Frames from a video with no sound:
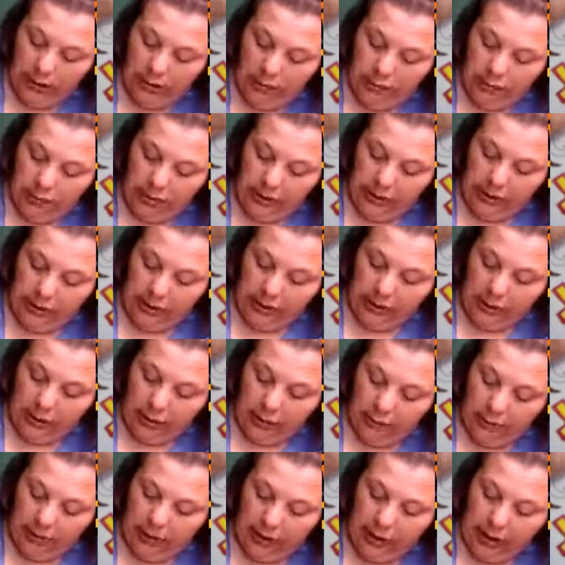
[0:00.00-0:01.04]
I mean, it's
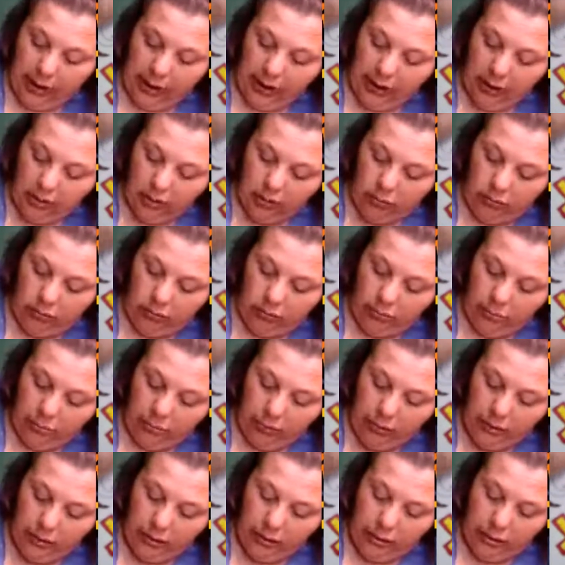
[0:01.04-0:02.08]
coming out,
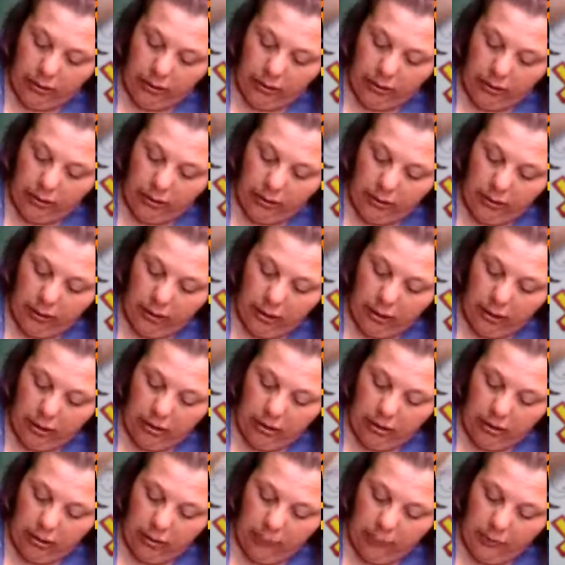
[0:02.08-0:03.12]
but it's not
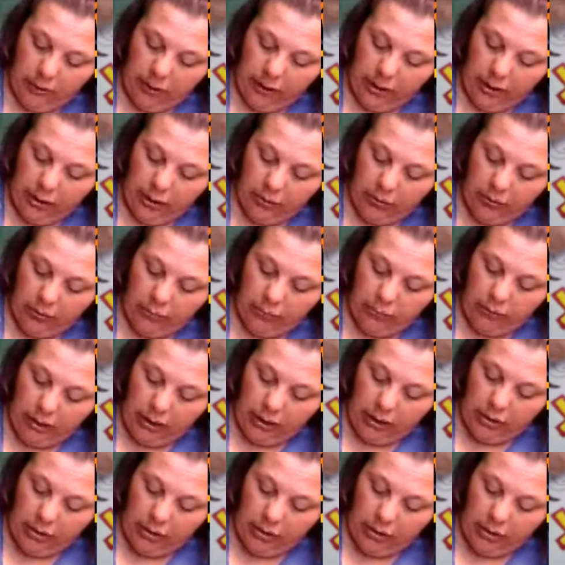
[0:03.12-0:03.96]
coming out the way